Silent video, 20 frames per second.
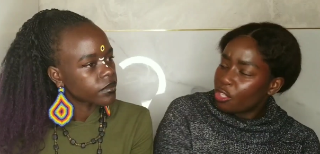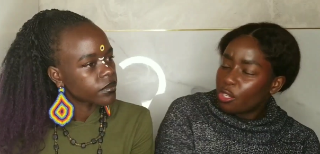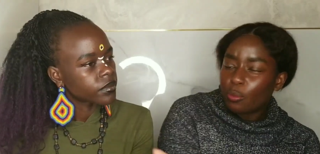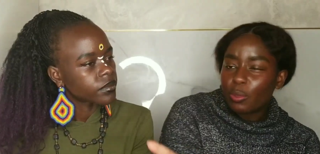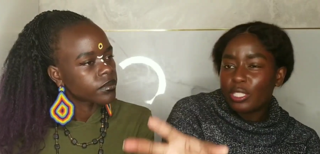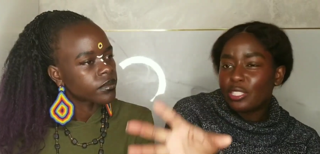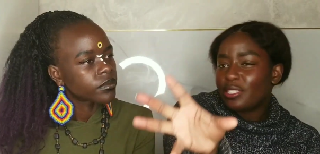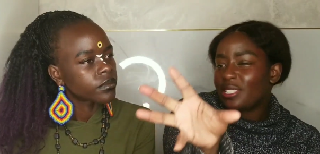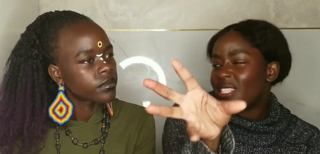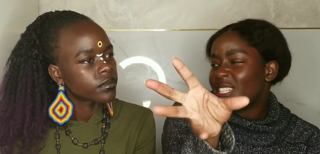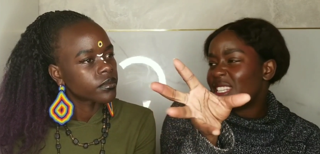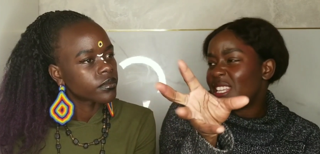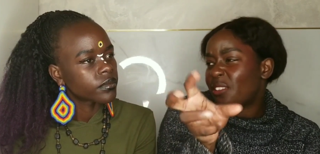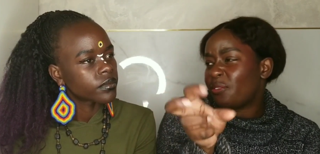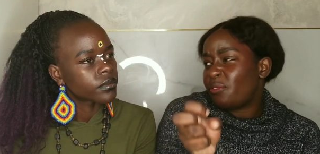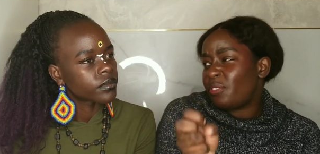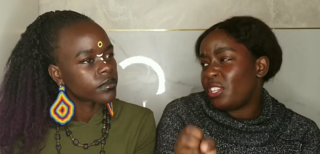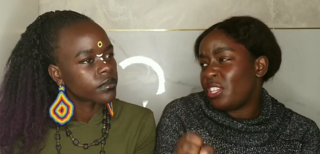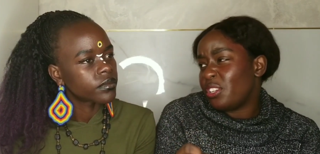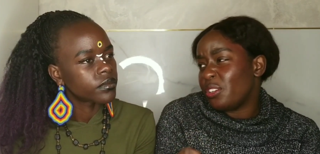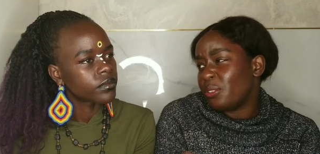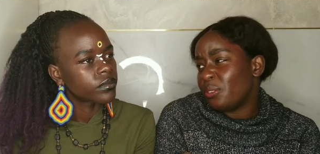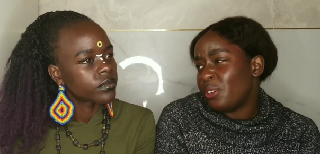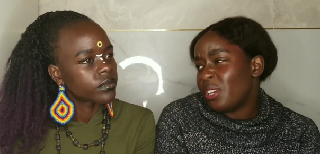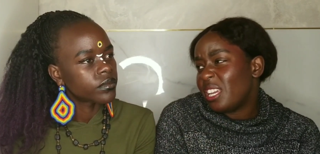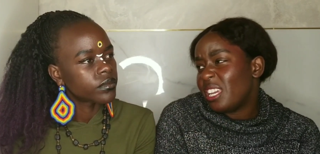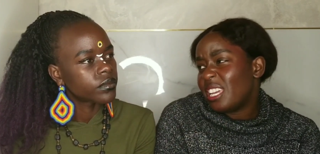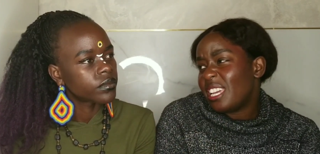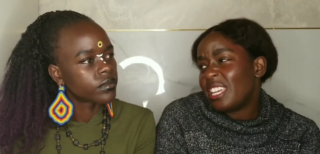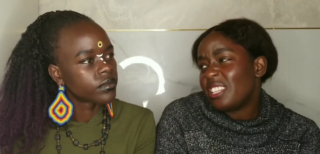Speaker 1: know, when you see that video
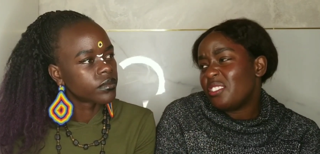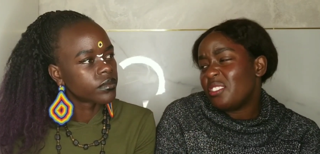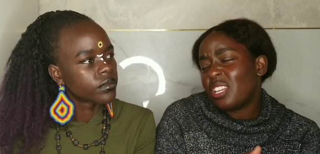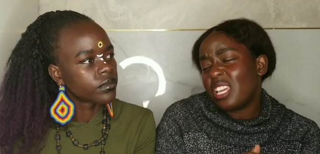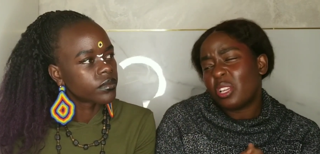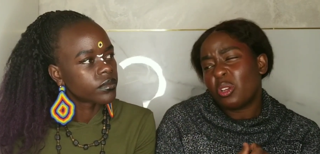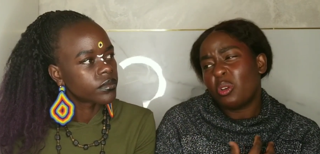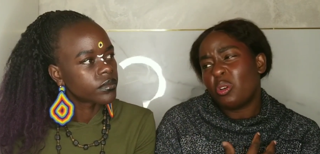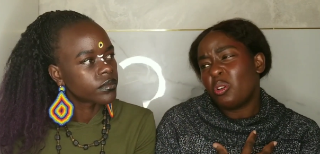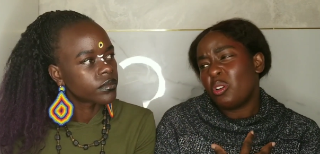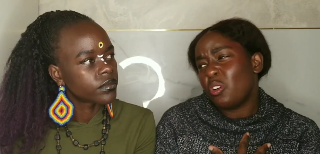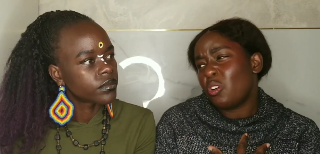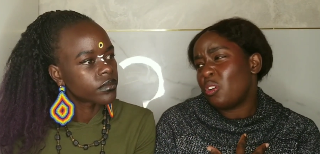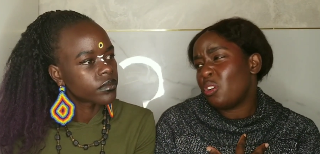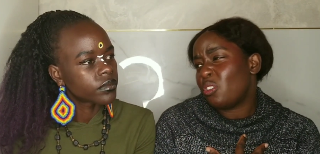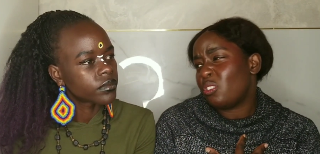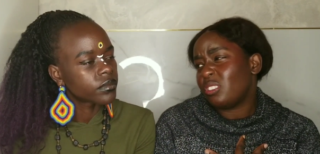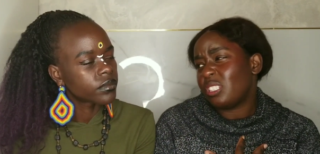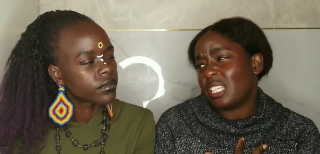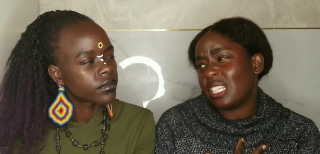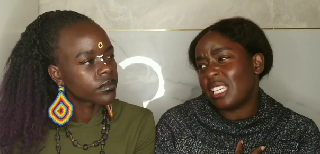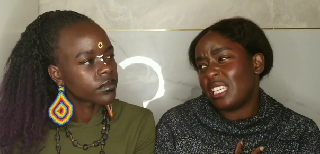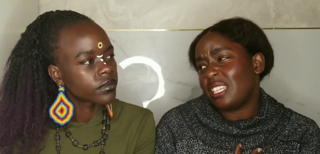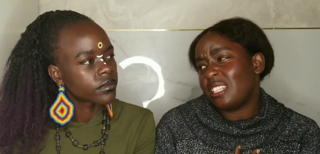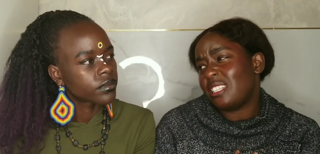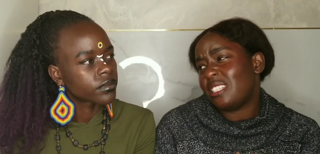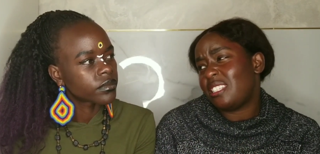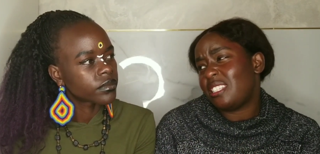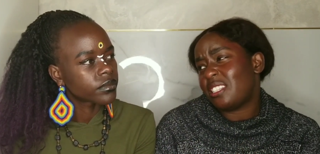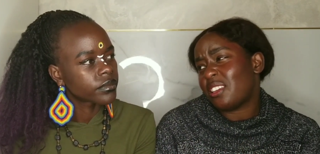and you're like, oh, the kid
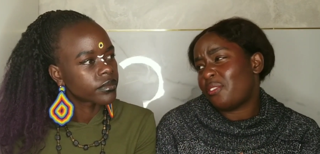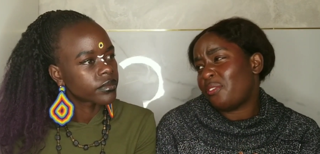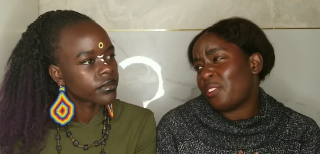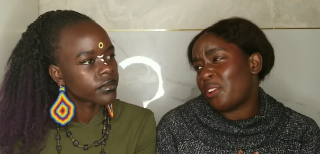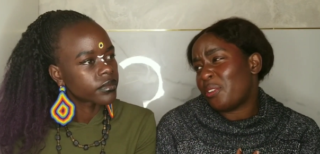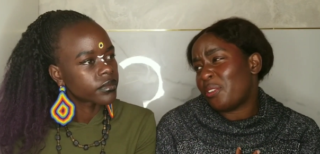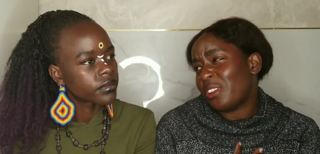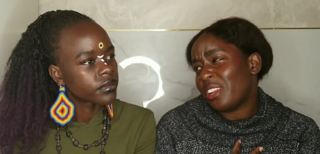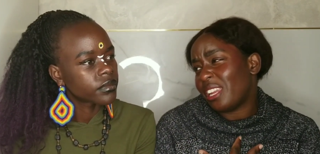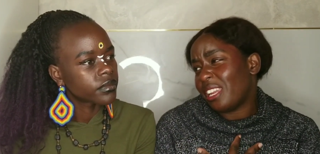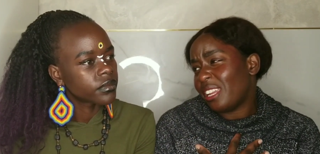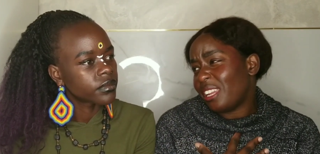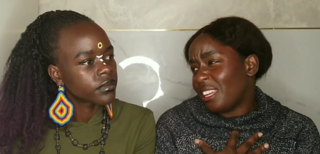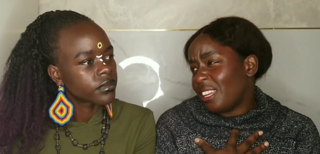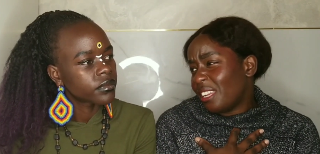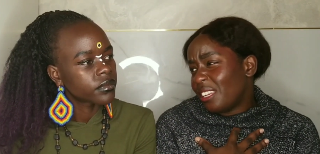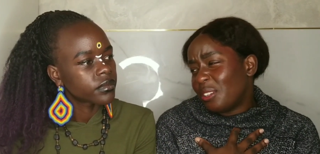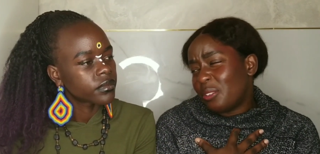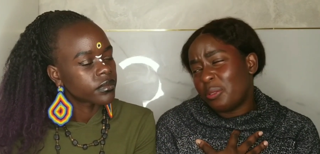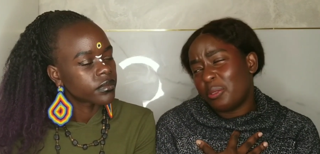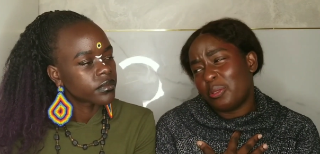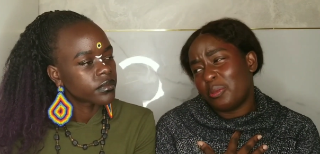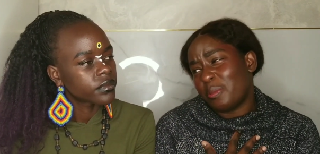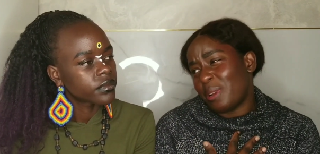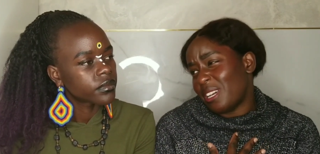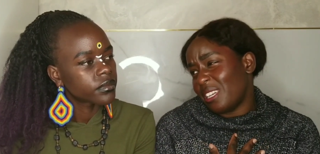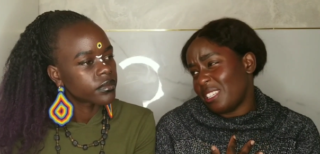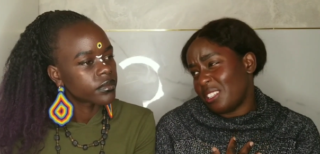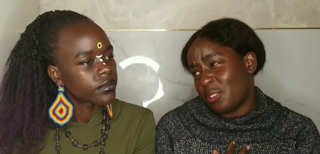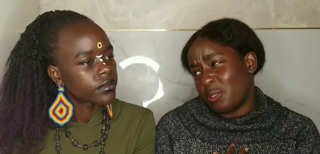is suffering, oh
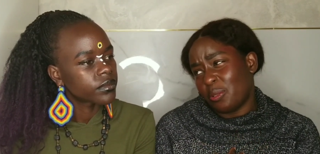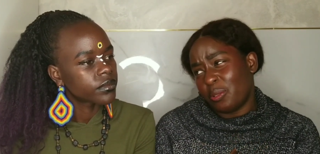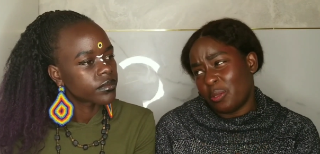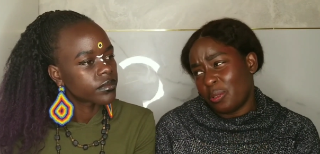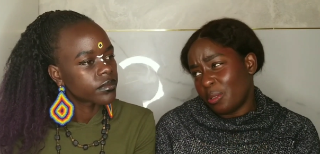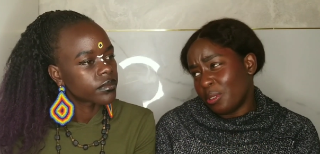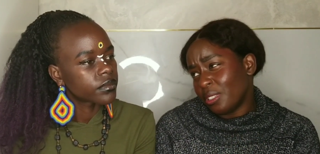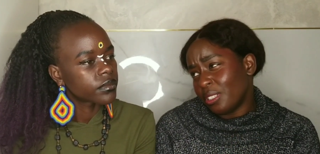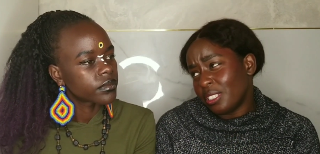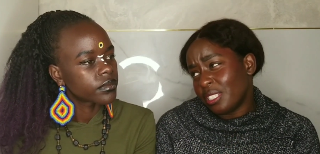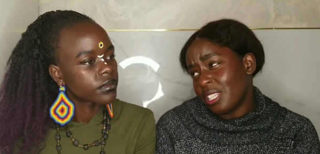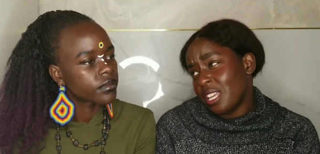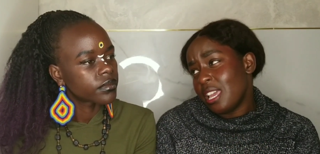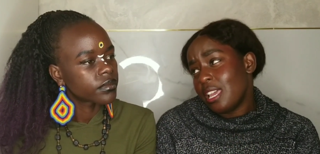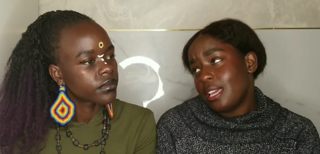my God.